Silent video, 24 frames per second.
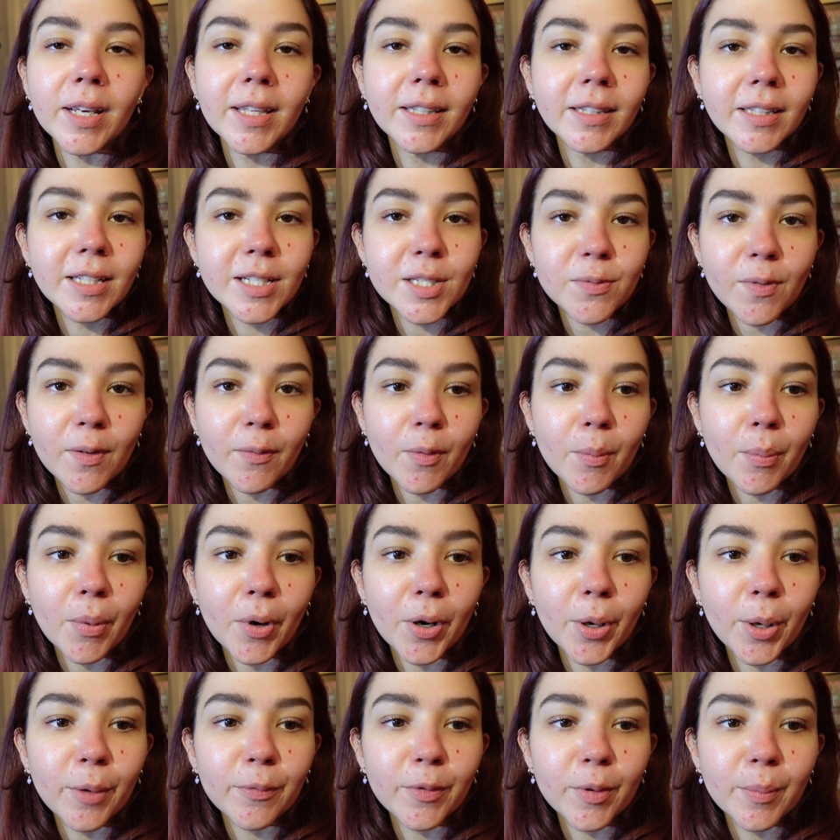and least favorite
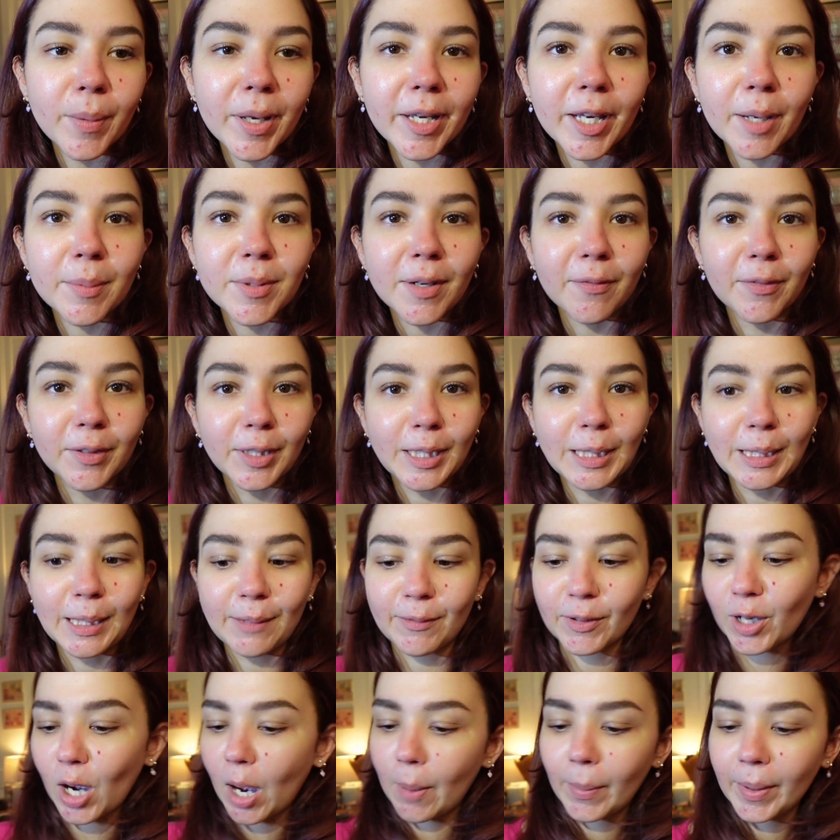part of your makeup? Definitely leave
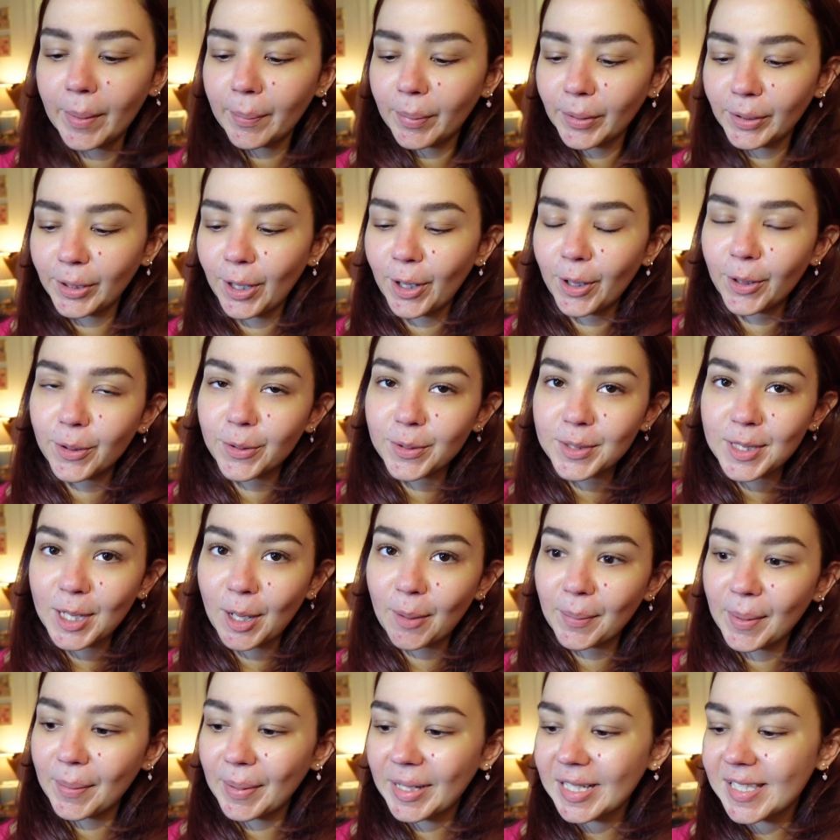a comment below. Tell
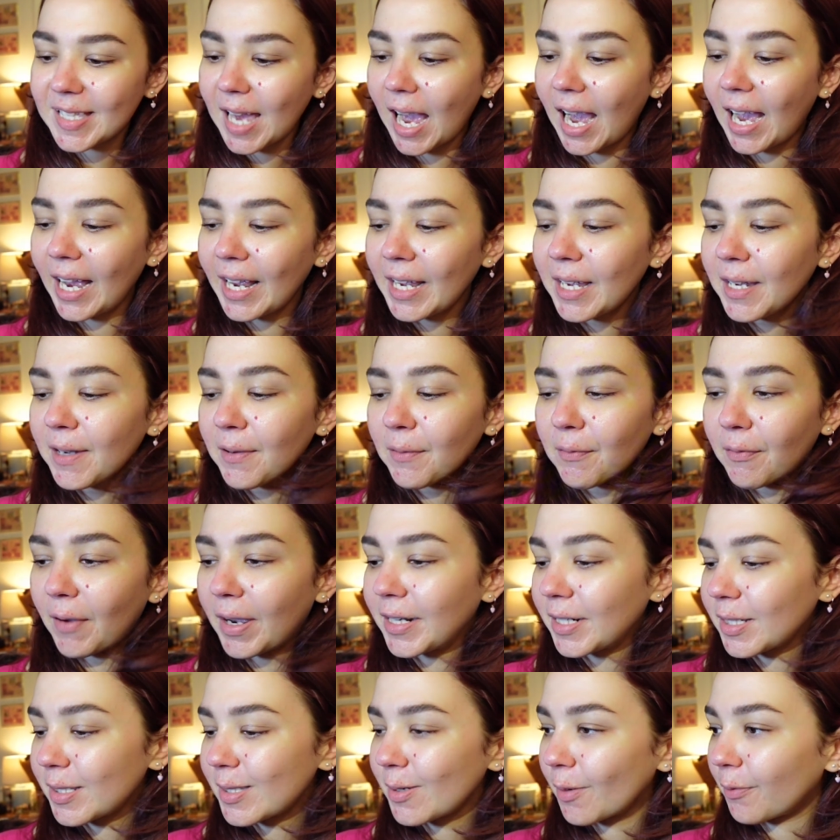me, because I
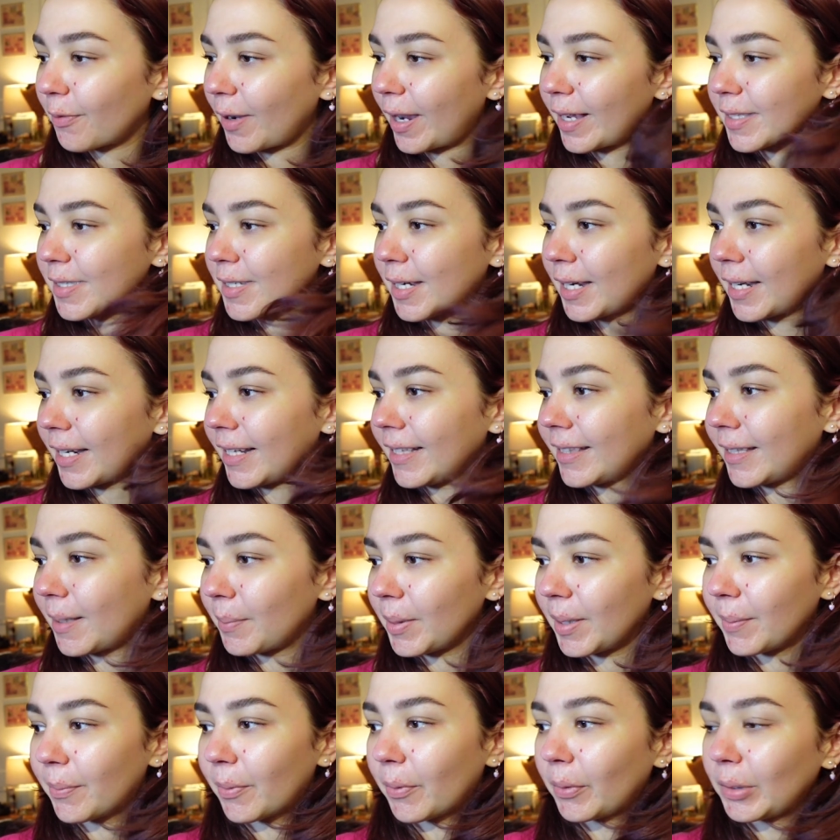find it so fascinating that
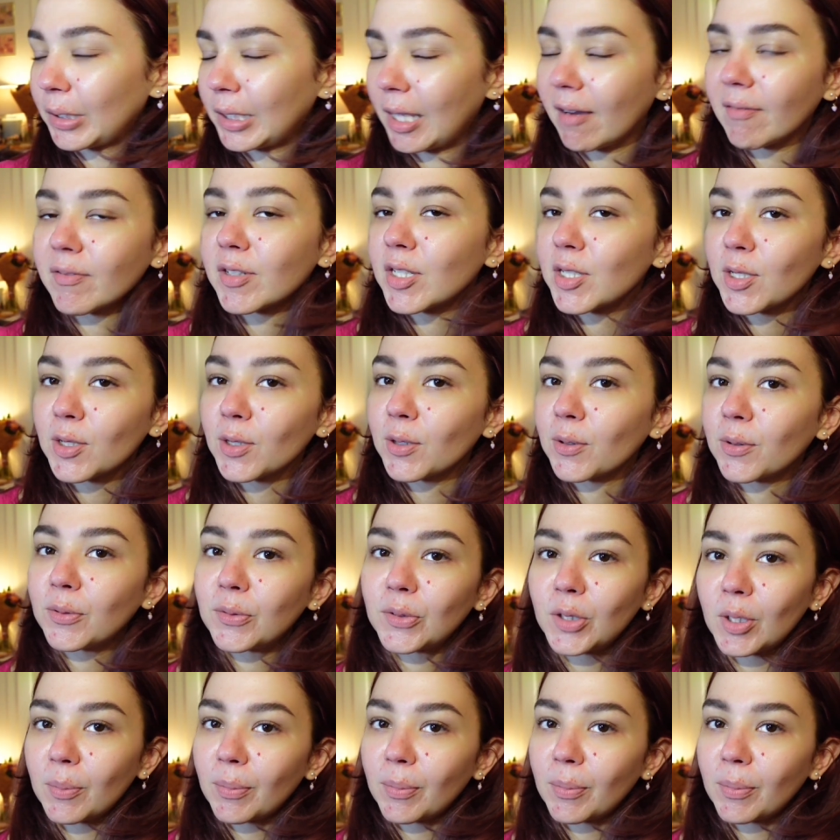people love to do their